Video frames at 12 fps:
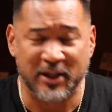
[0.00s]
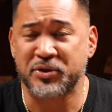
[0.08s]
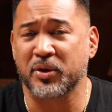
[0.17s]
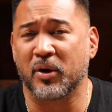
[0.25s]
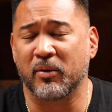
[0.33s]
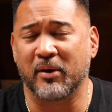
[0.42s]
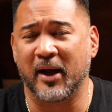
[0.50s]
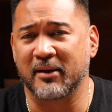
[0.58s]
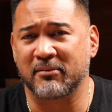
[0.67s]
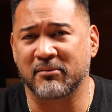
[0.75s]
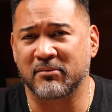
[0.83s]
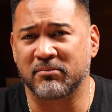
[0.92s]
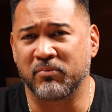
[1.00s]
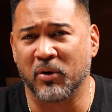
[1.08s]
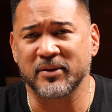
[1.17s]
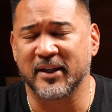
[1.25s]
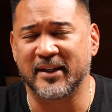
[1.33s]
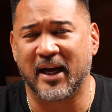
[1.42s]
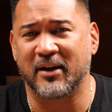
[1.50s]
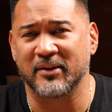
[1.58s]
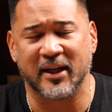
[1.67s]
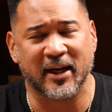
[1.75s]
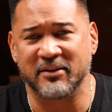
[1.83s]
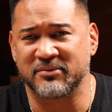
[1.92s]
And so I wrote that
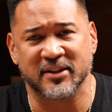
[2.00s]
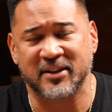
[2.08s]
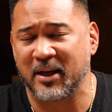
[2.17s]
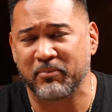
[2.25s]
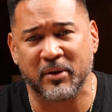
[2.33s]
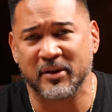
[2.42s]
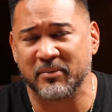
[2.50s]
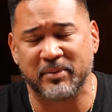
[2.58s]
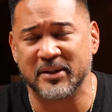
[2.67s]
down and I just kept building